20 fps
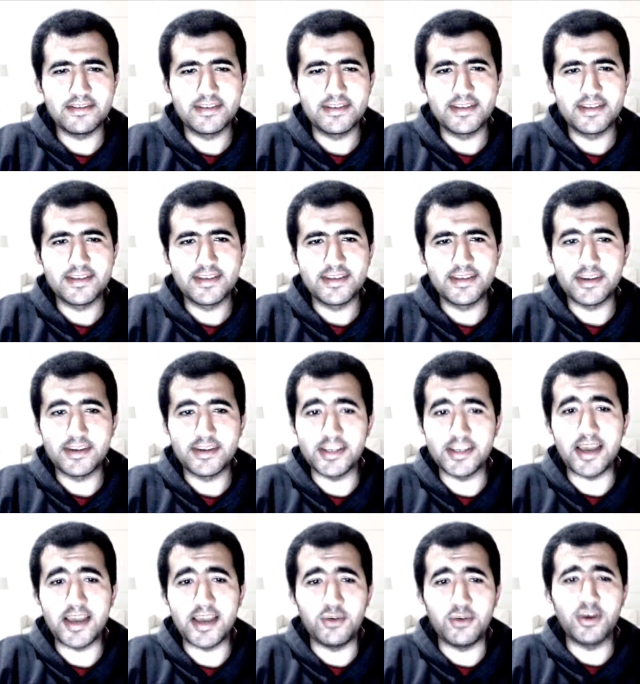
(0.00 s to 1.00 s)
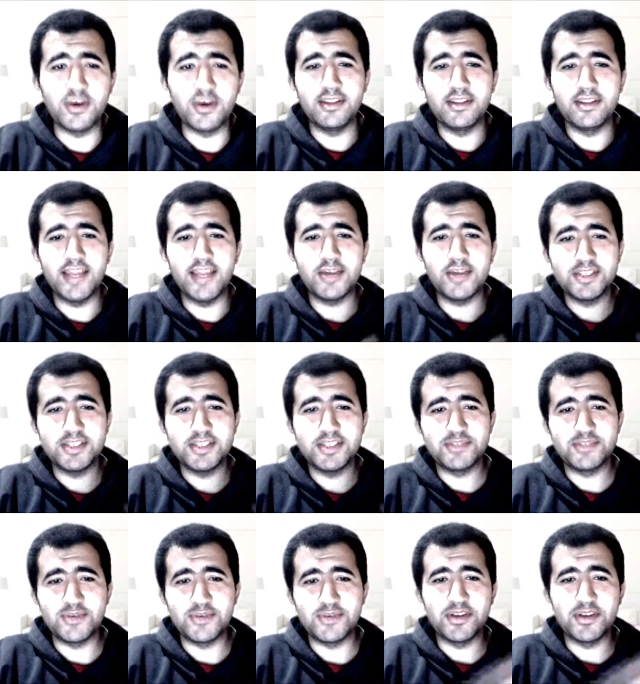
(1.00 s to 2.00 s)
yeah, well, language is
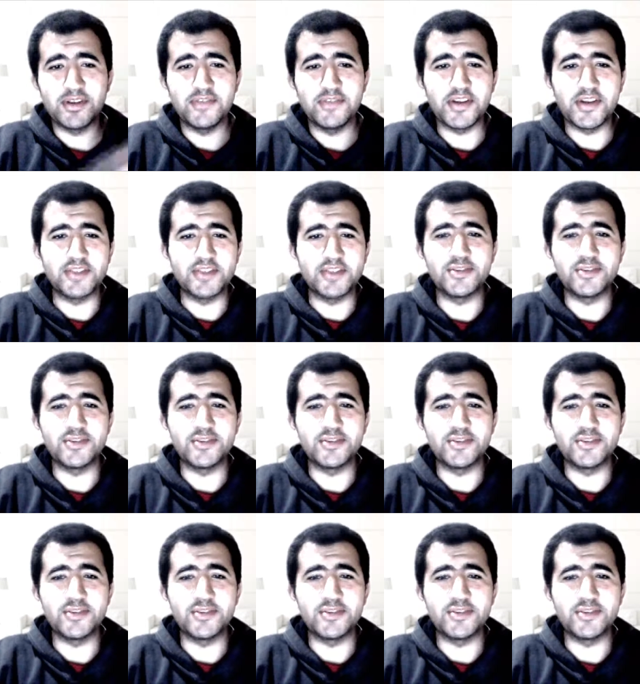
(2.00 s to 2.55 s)
very, very interesting.